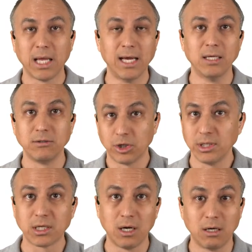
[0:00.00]
And
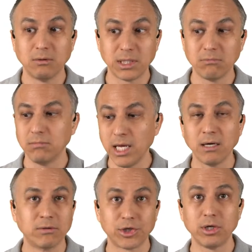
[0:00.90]
during the call, we said,
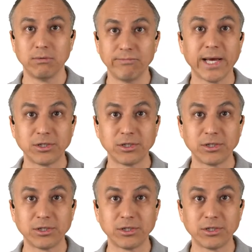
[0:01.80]
yeah, sure,